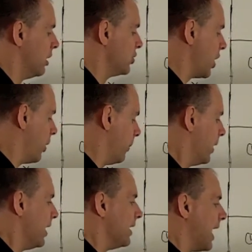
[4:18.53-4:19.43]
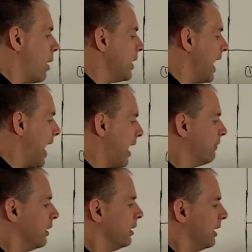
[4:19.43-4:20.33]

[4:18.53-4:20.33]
So now we have